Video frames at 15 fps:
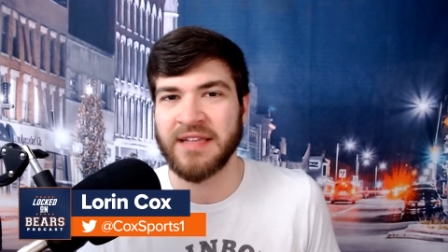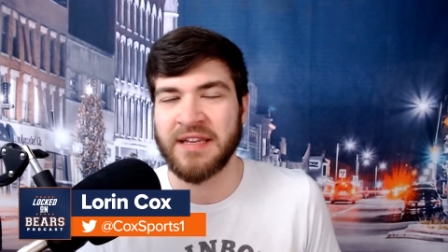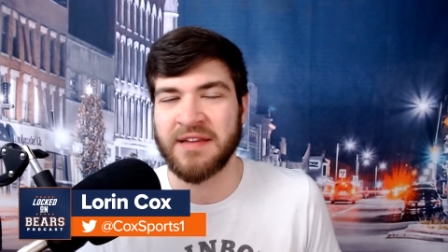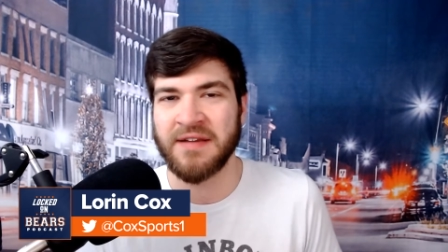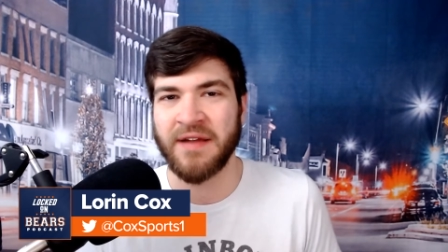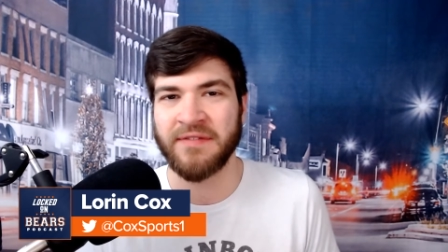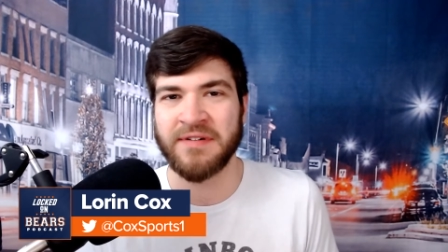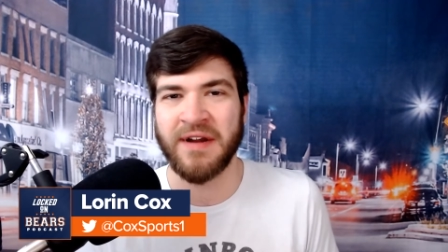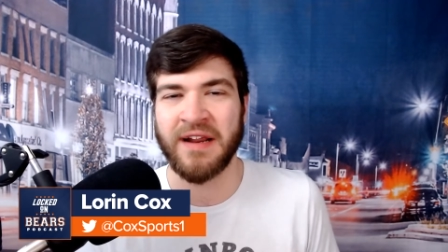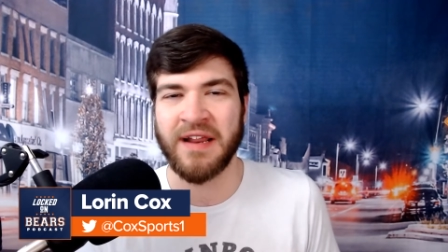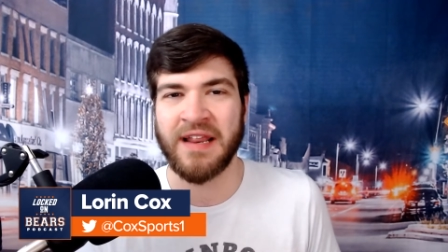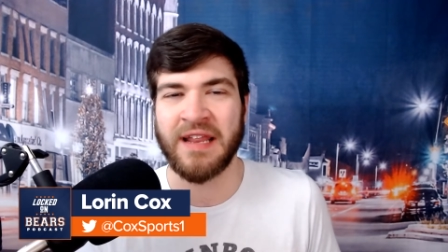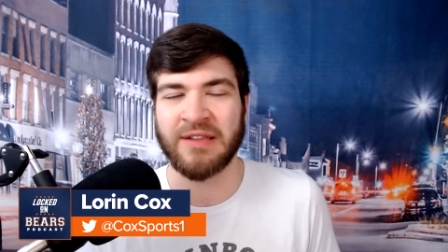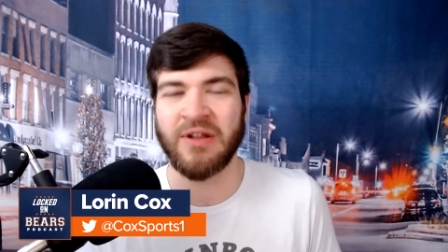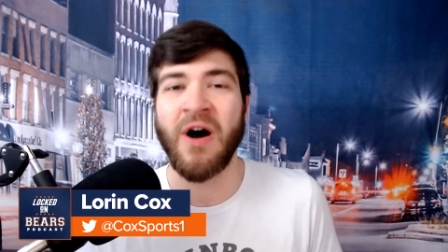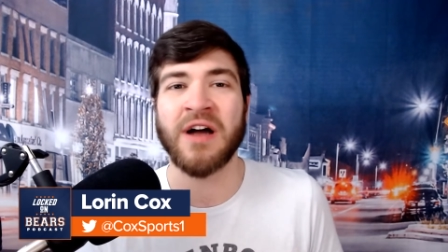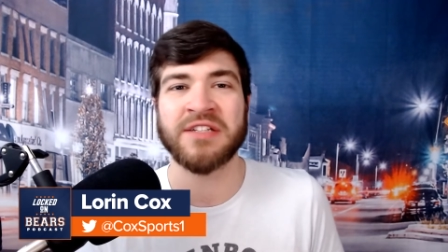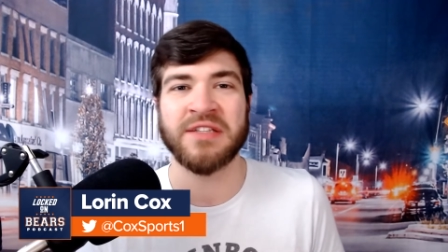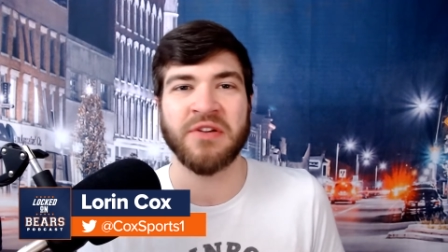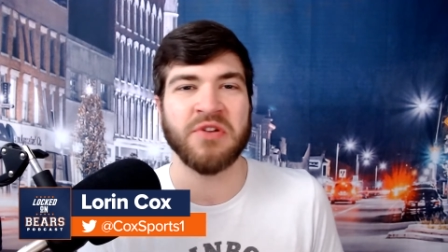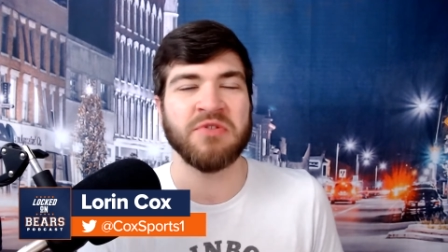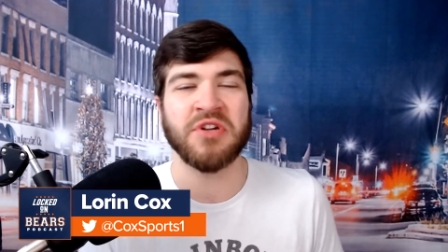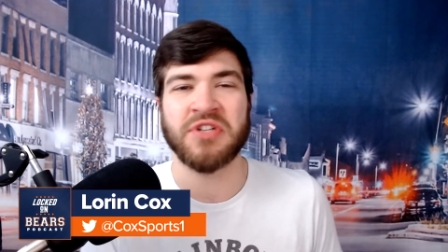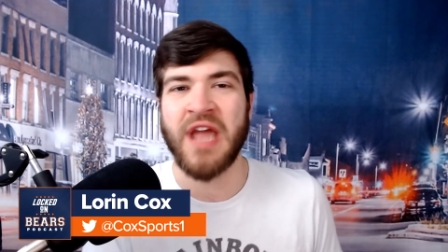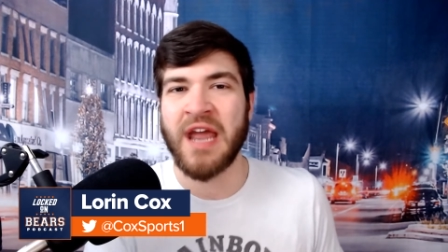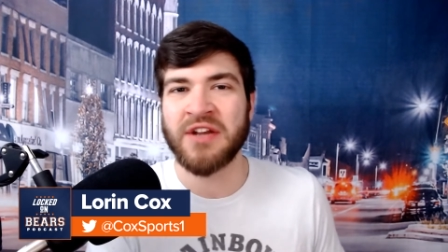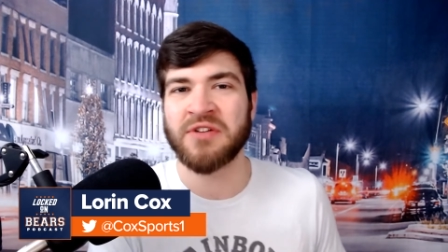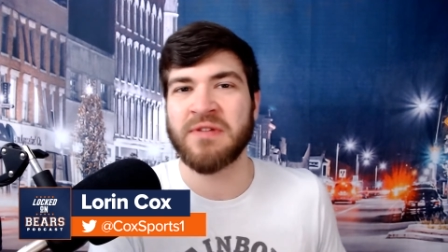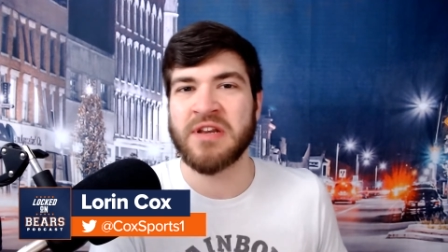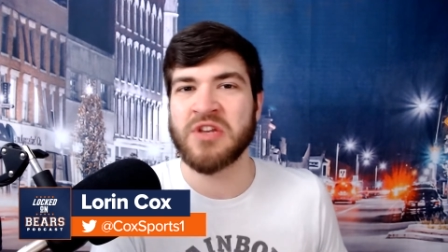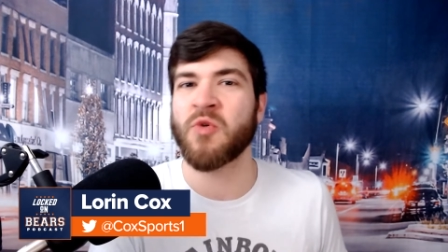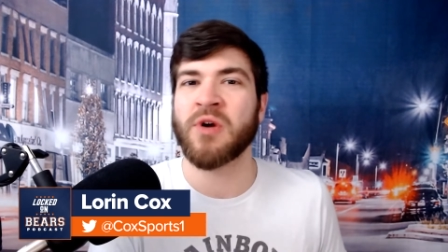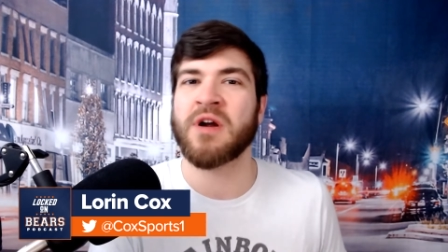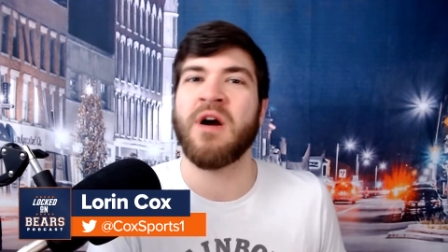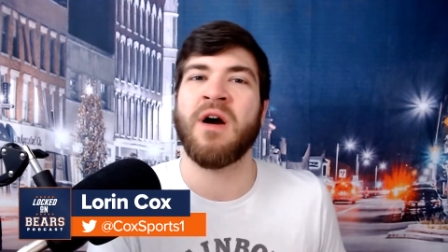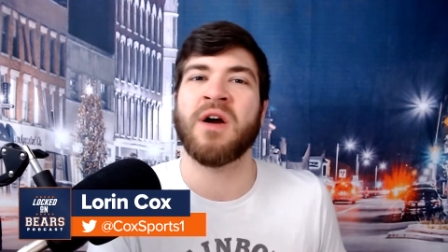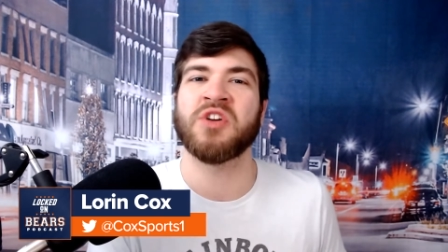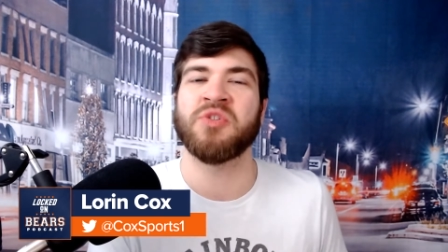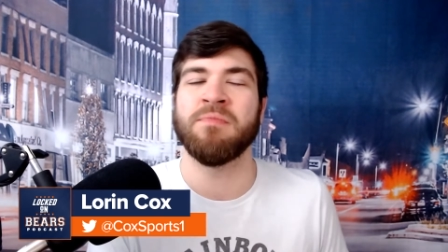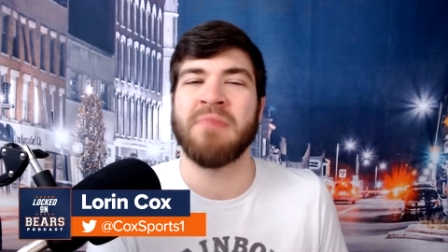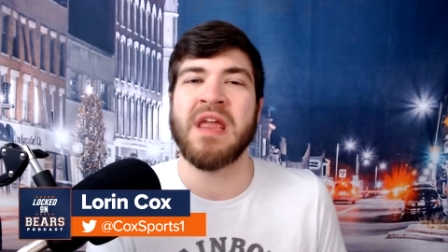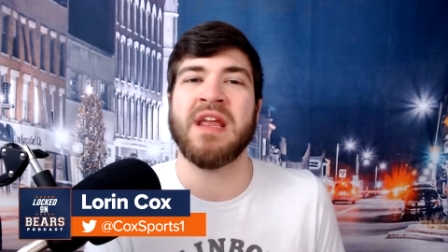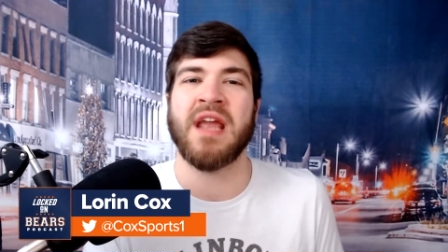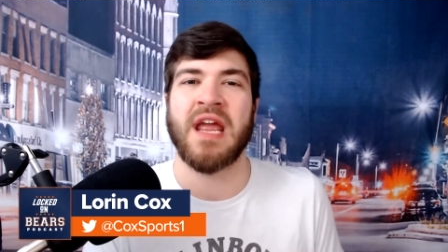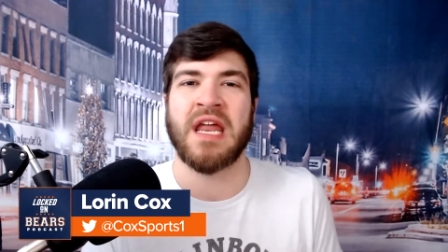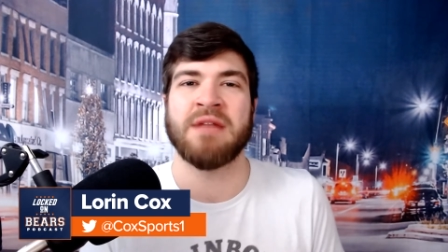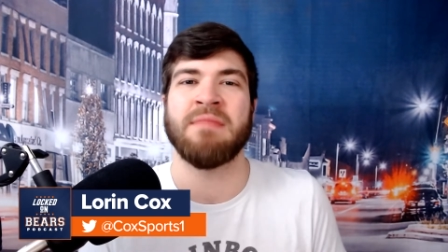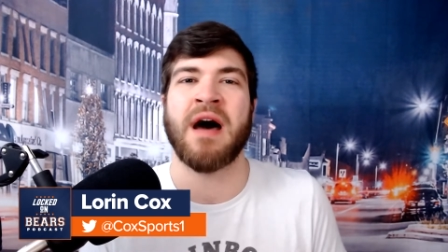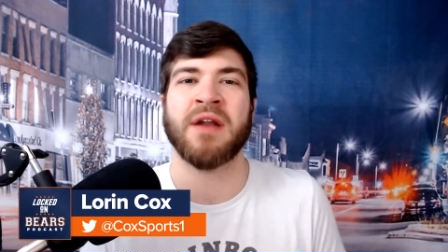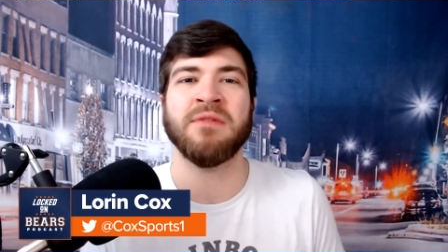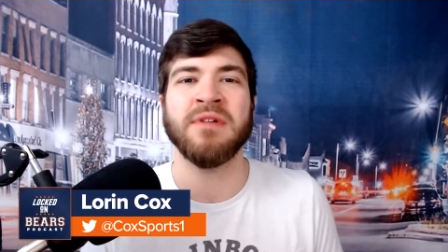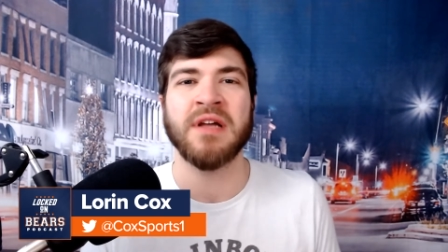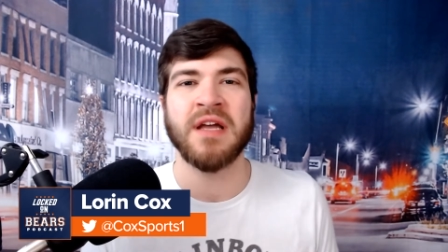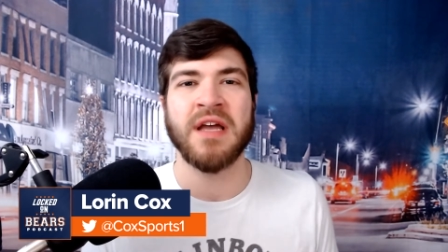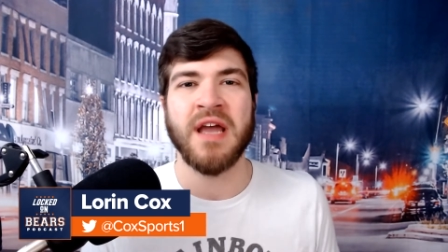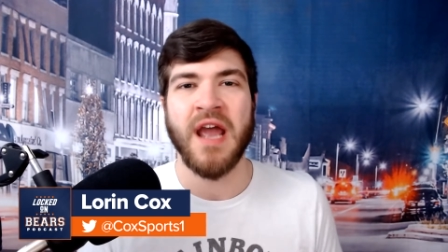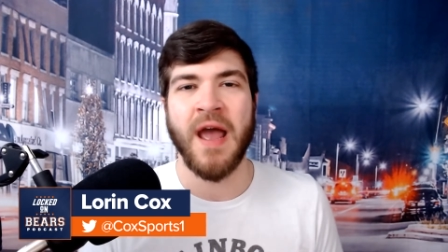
Like you're never, you're not going to get lost in there. You just enter in your car's make and model,